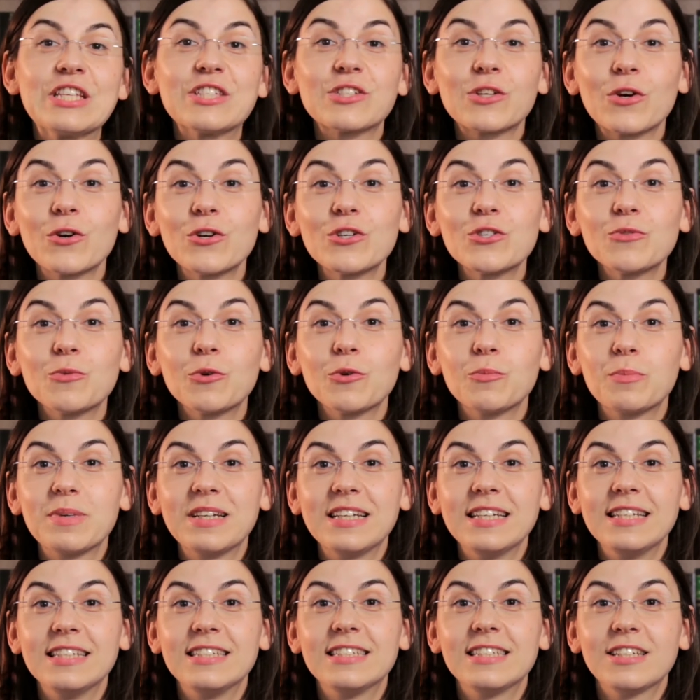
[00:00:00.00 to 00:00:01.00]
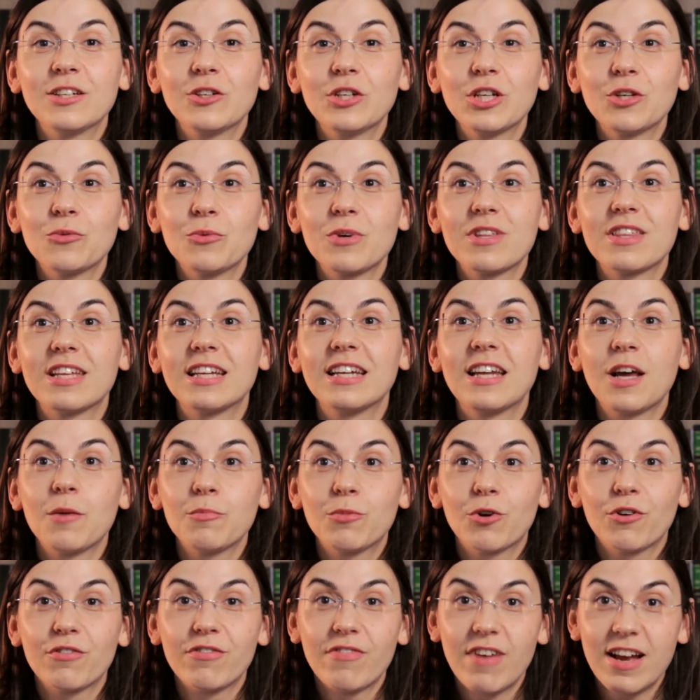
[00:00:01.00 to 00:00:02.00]
This course will be dealing with a
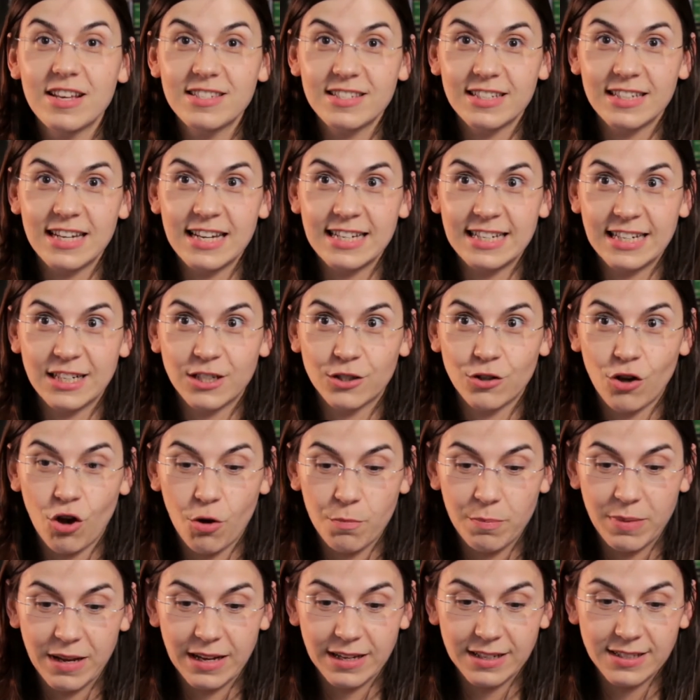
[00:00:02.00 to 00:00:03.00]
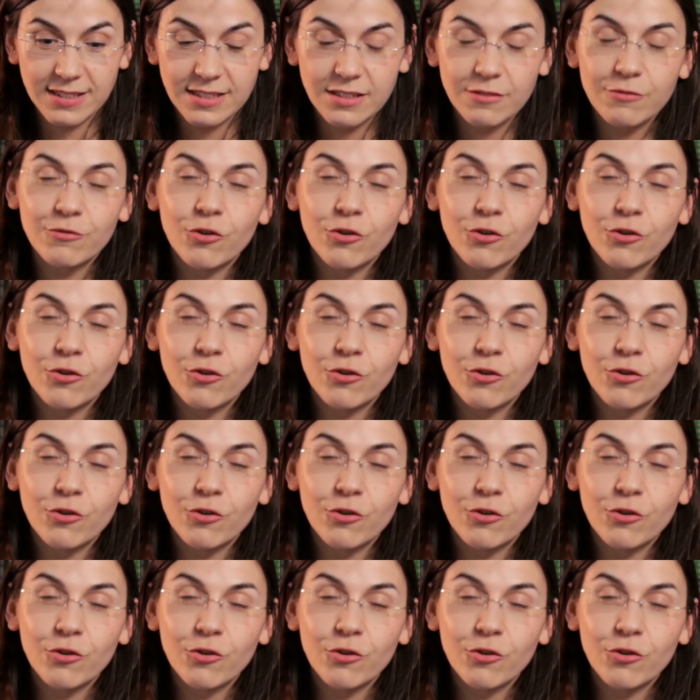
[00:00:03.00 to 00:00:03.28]
number of fascinating topics.